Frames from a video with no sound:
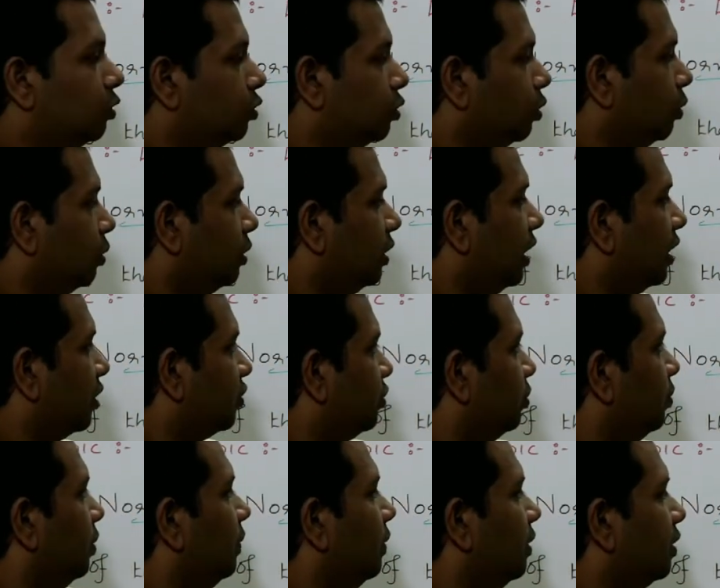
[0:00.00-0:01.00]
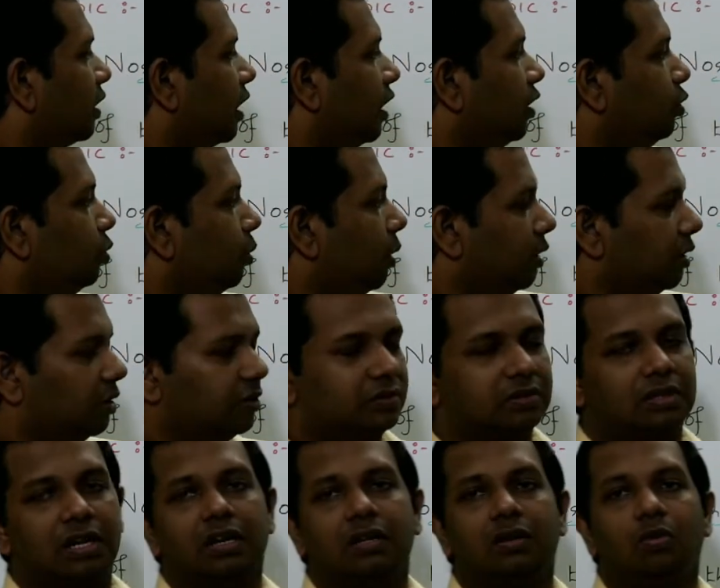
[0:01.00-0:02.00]
so next we will try to
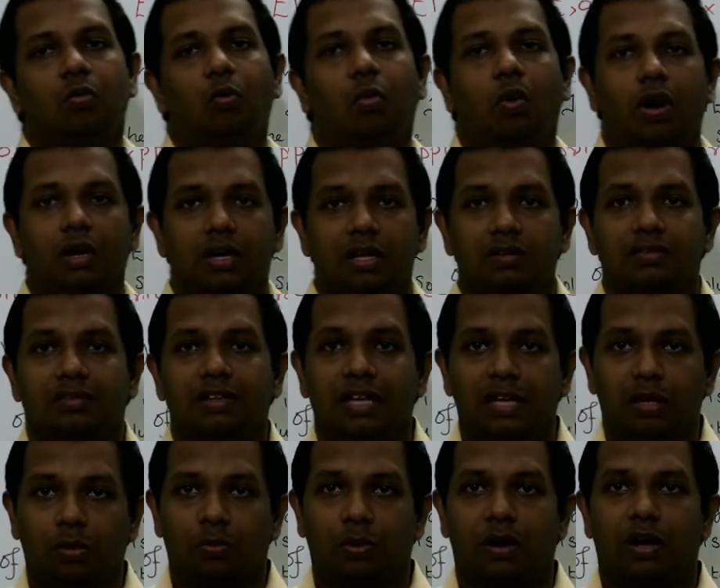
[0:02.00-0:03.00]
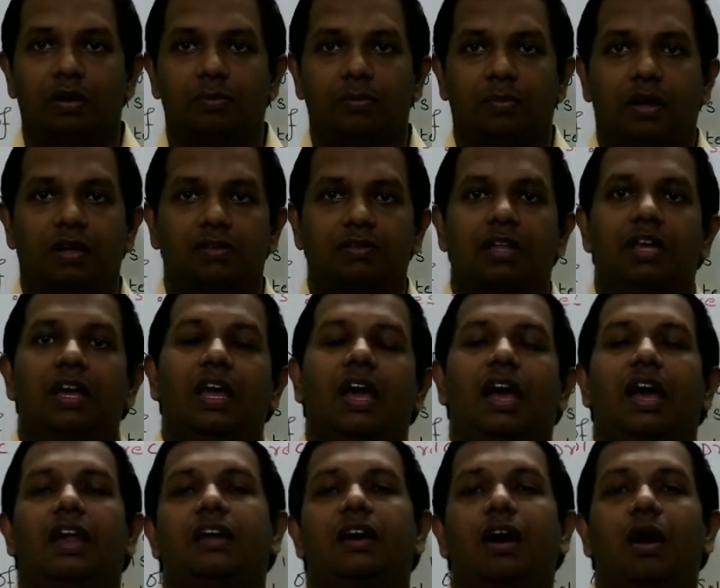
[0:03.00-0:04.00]
understand what is equivalent mass
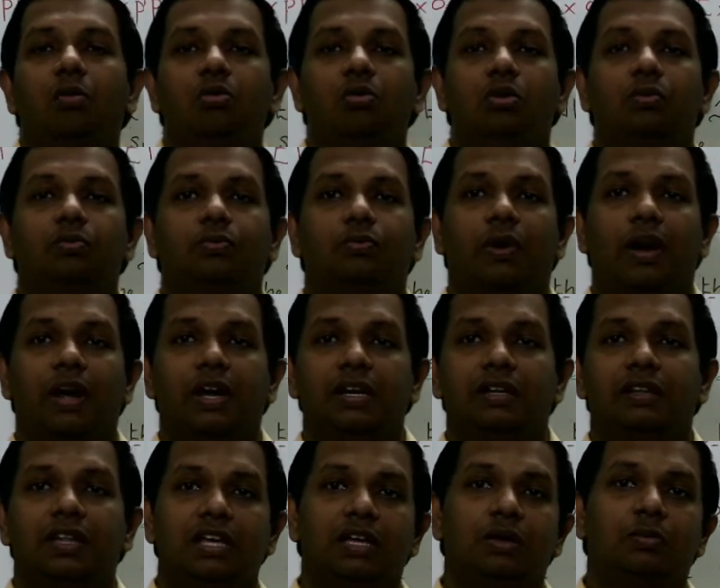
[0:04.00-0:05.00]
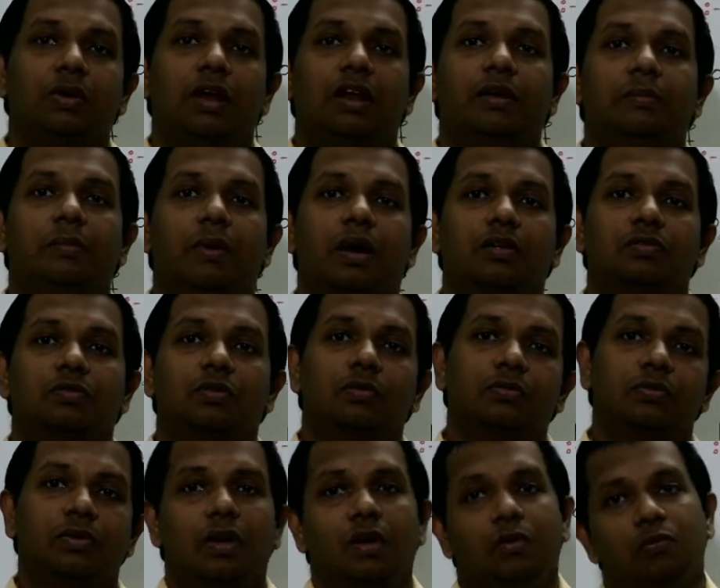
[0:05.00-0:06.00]
and how to find the equivalent mass
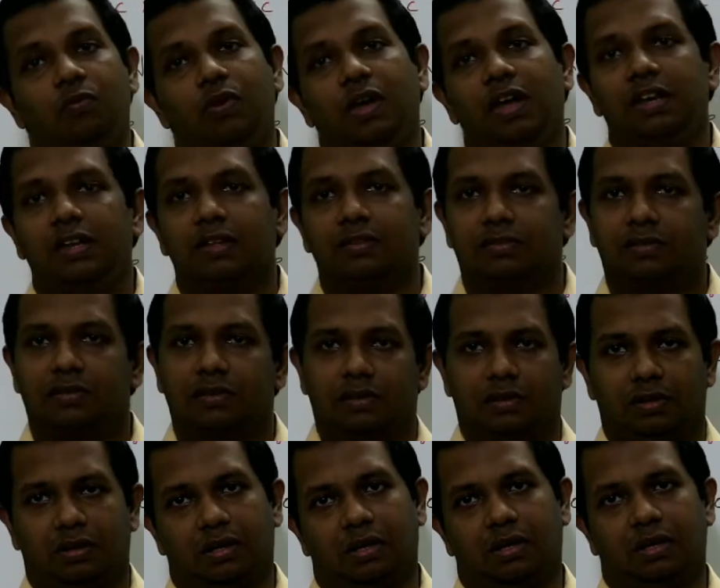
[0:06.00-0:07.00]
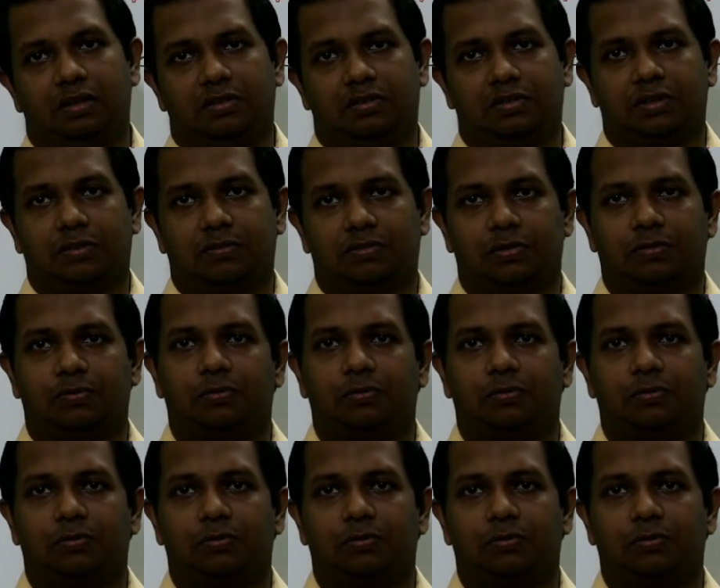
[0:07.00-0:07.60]
of various uh, stuffs.